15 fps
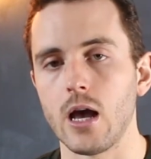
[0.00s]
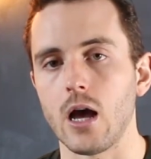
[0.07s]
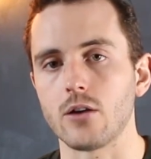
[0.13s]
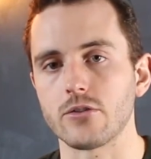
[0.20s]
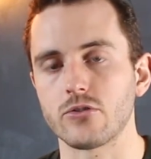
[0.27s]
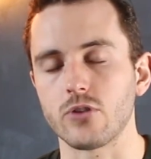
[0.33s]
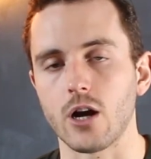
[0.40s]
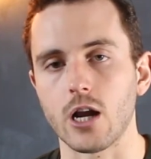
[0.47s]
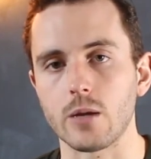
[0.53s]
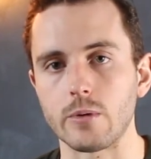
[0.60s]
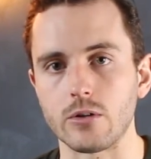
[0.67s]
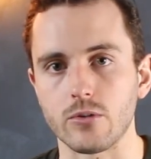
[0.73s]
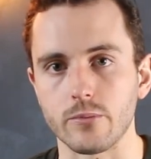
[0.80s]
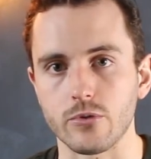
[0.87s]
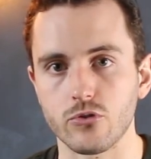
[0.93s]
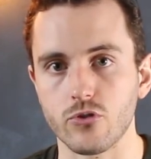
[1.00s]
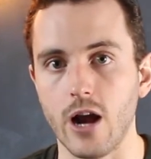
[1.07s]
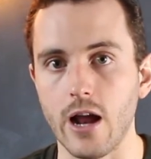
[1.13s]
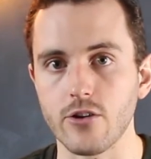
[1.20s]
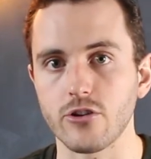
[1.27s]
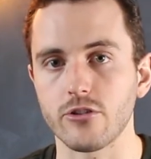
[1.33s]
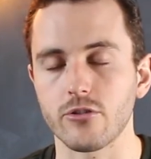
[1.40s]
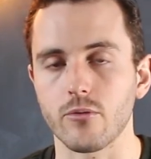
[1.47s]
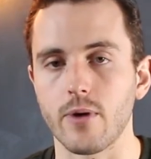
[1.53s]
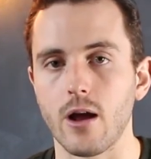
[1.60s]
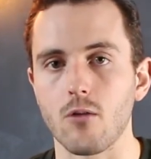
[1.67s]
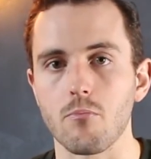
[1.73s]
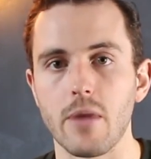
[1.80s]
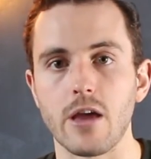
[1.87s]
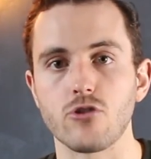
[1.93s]
I'm uh, just talking about some strategies
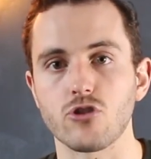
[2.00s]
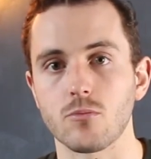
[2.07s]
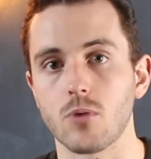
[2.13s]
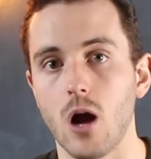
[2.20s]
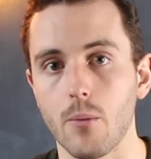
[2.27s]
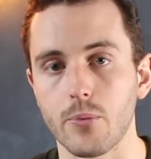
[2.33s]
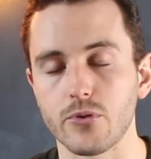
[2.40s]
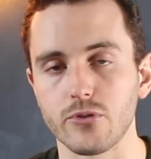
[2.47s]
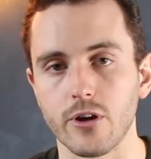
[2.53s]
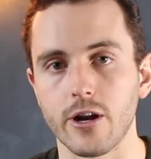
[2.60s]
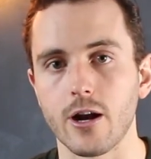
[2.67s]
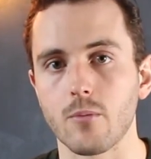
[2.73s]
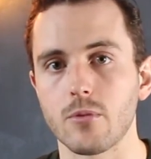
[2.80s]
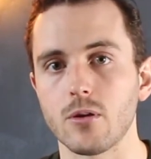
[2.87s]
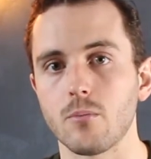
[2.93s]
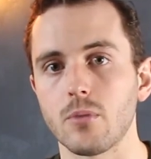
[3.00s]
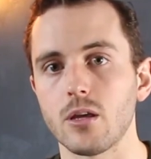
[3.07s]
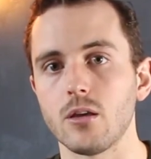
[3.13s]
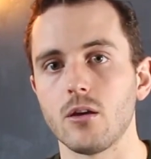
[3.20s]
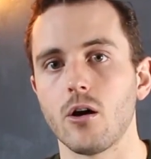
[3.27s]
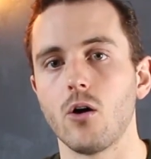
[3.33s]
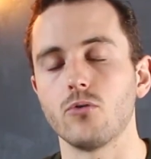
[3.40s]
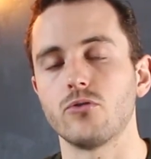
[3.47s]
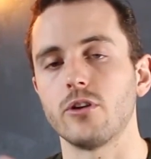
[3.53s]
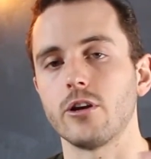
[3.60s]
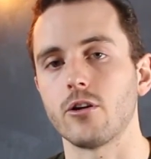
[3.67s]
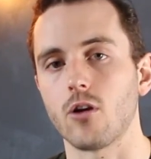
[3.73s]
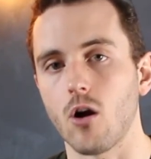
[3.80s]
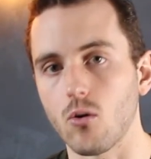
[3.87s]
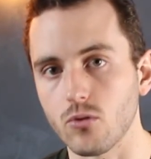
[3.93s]
around managing properties on Airbnb, hosting
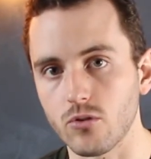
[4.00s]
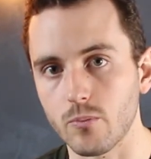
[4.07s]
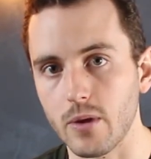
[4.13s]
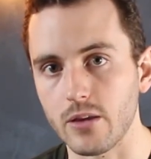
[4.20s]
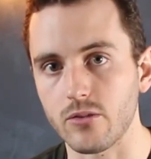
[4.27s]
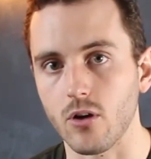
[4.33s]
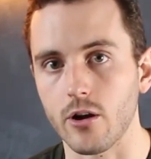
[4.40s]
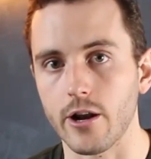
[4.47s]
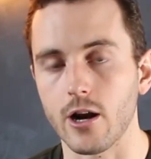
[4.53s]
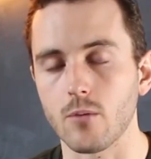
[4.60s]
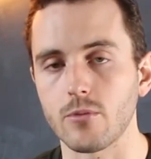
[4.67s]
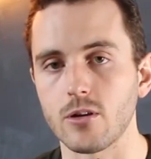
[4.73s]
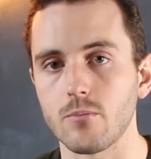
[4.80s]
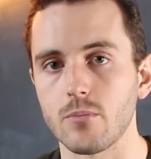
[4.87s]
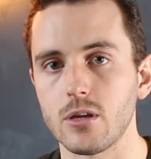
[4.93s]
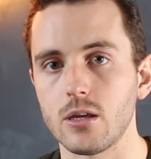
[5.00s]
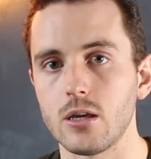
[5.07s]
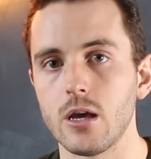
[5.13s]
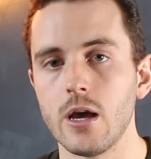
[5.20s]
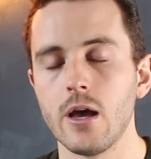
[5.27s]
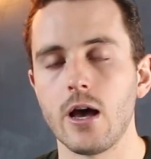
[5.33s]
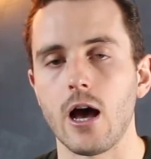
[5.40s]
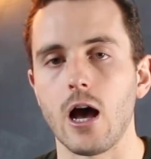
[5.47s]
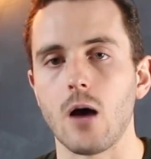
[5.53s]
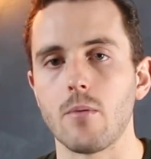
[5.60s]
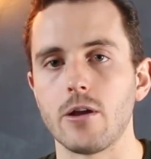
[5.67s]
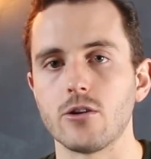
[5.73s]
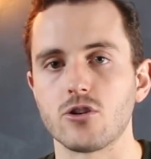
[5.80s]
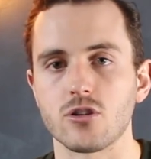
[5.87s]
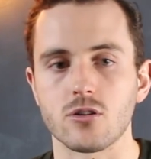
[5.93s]
your own space on Airbnb, um,
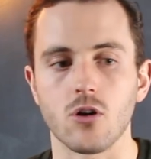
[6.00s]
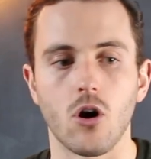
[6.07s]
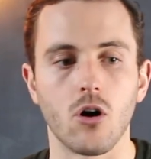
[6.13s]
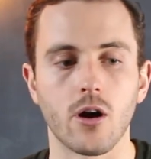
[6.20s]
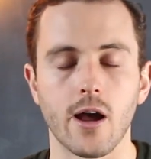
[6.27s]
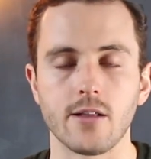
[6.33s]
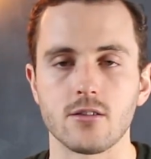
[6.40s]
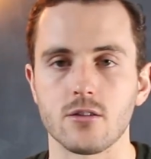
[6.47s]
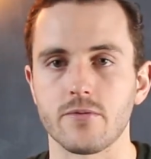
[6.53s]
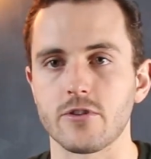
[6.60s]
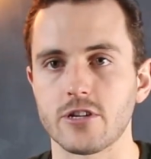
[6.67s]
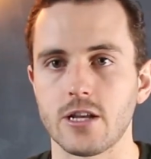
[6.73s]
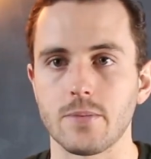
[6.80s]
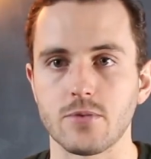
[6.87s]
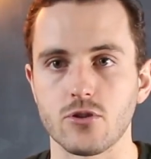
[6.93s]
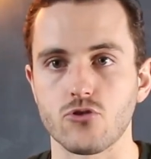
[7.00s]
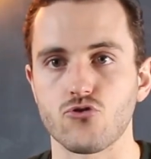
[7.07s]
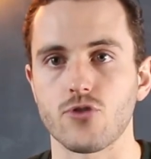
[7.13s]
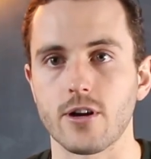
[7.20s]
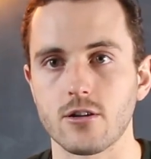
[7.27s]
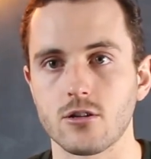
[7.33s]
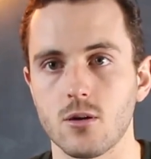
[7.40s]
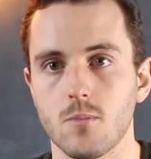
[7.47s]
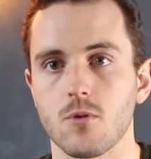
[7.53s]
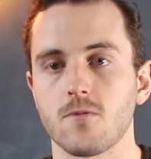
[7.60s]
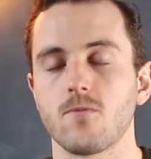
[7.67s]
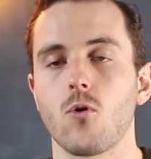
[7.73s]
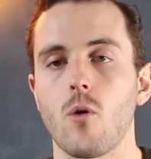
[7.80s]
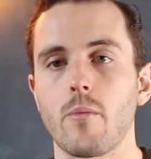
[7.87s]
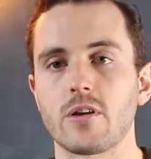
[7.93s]
and just all kinds of different tips and tricks to
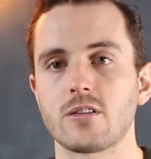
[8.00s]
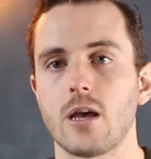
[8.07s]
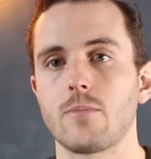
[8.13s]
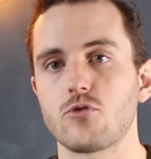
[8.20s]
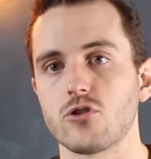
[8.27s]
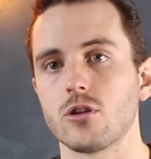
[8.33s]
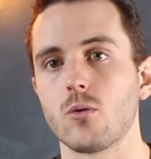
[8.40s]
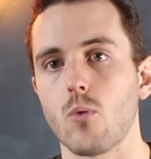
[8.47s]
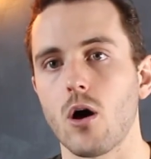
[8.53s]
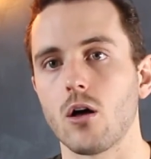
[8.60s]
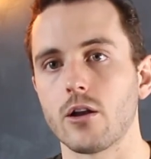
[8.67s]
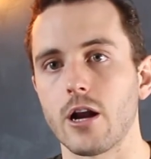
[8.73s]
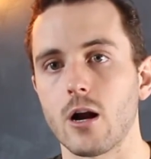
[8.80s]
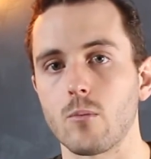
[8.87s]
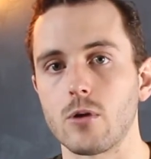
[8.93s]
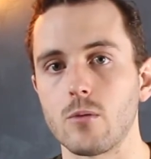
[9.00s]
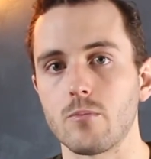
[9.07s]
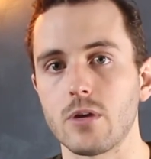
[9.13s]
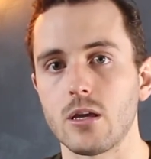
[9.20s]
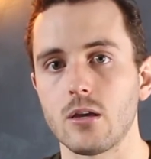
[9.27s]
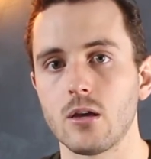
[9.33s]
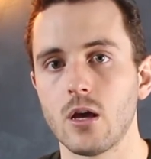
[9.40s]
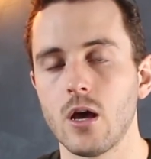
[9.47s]
perform exceptionally well on Airbnb.